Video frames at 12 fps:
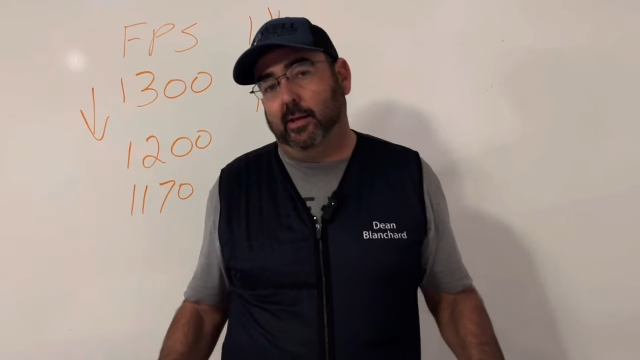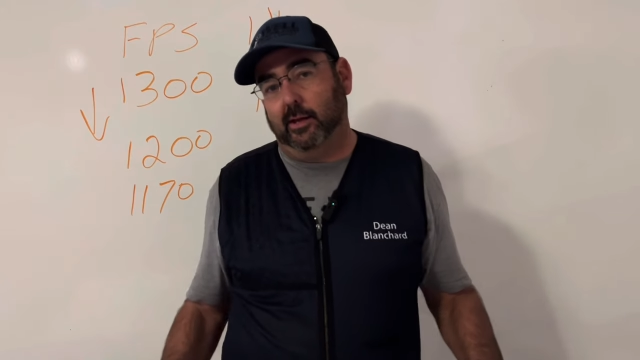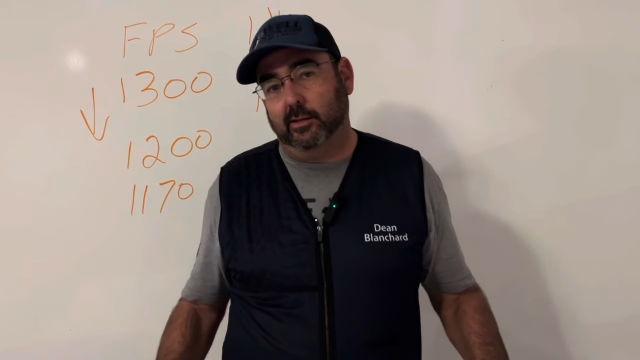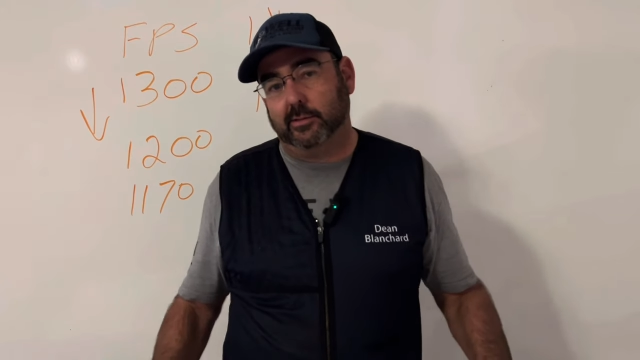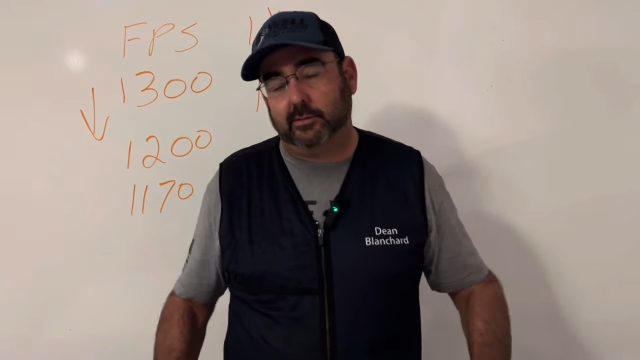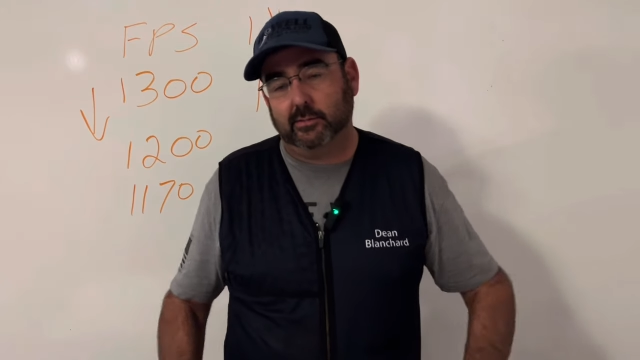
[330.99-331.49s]

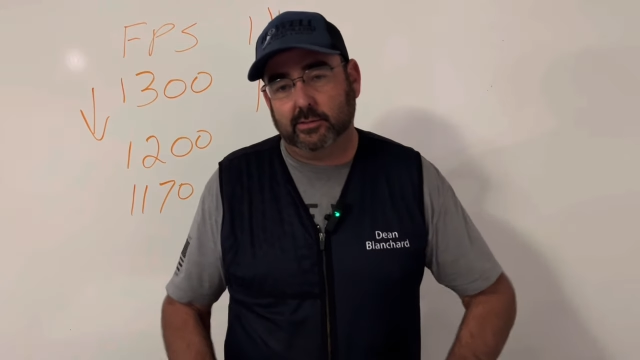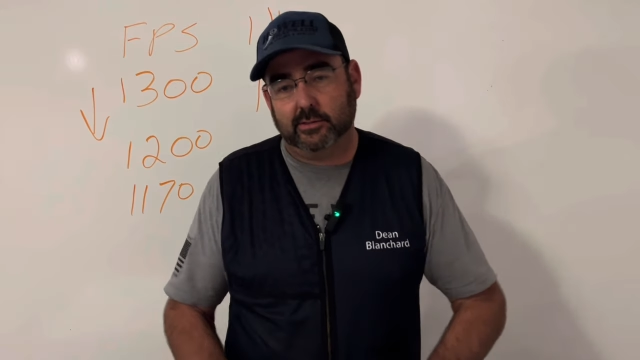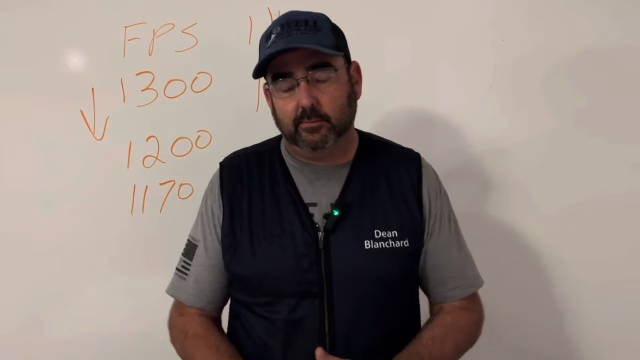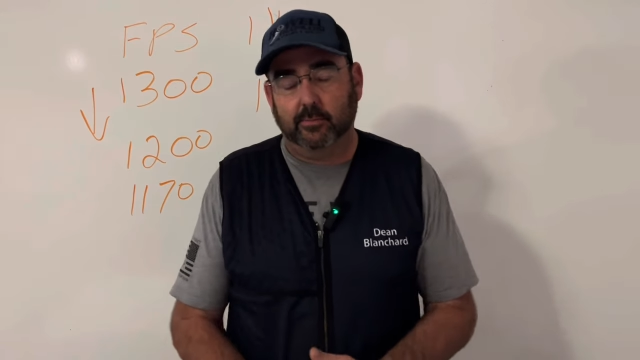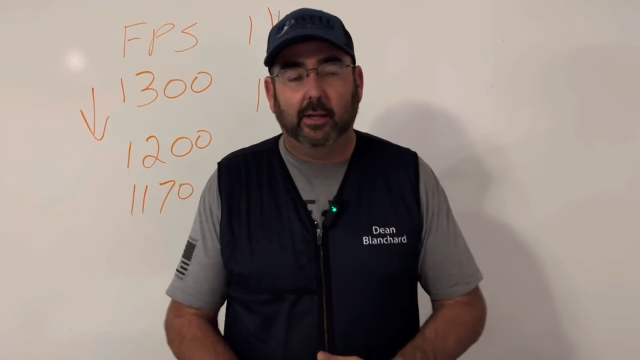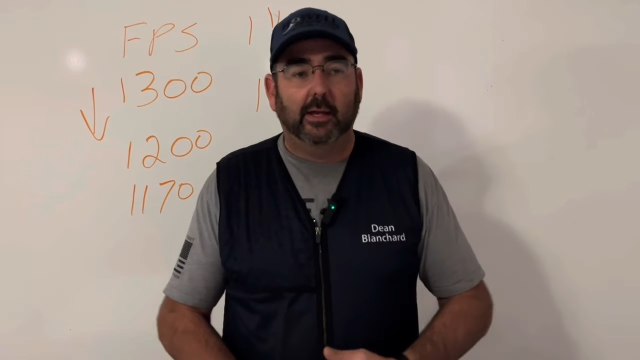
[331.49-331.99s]

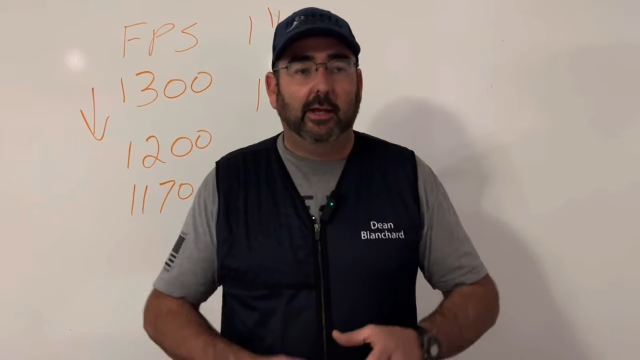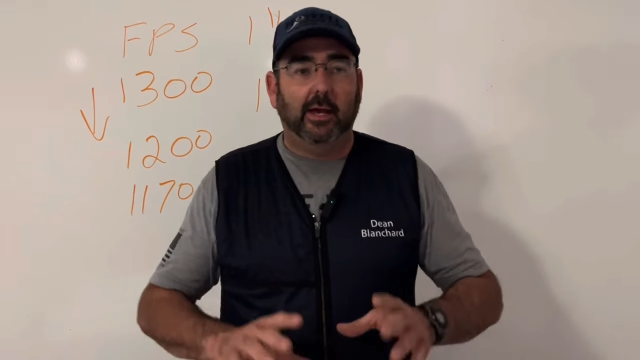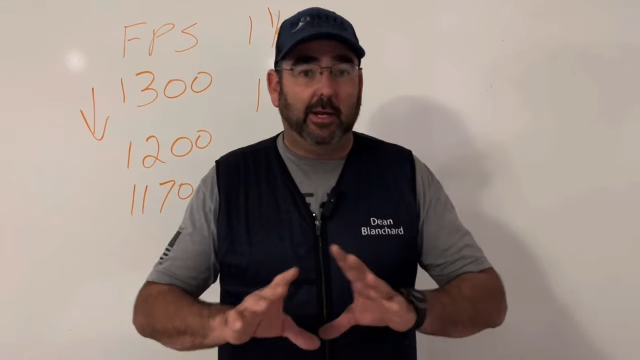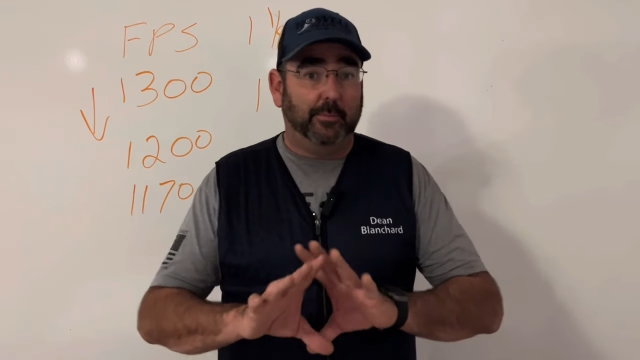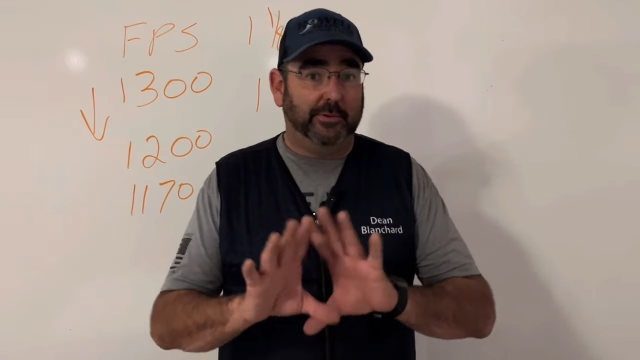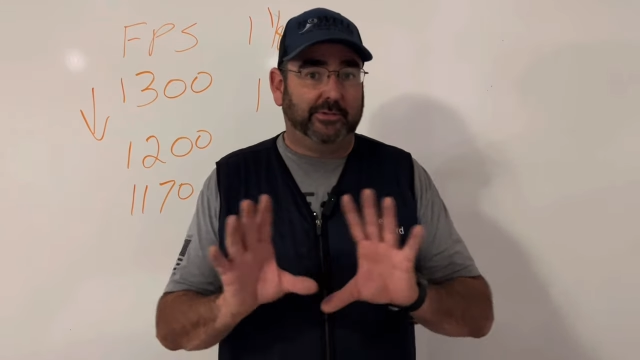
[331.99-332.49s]

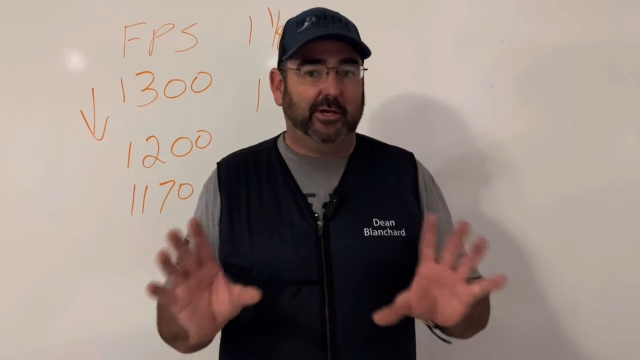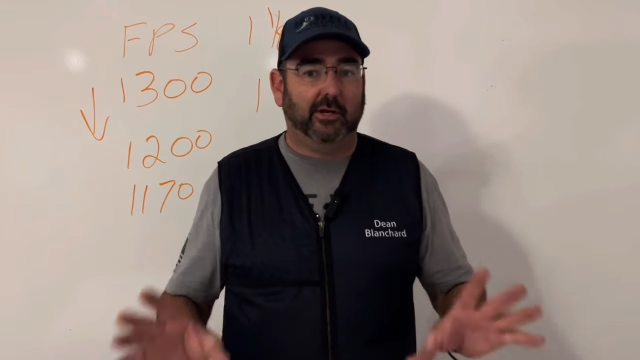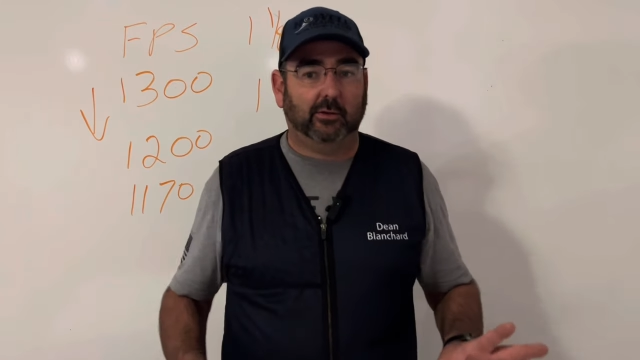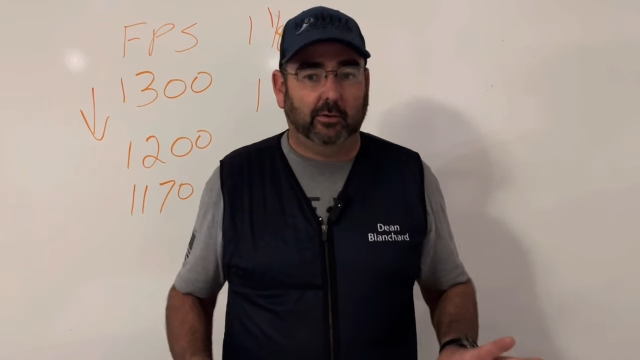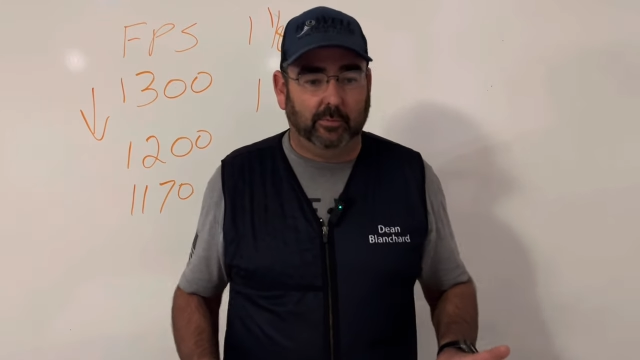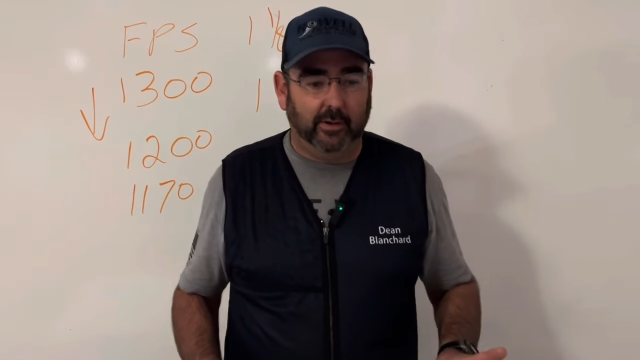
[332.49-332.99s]
any particular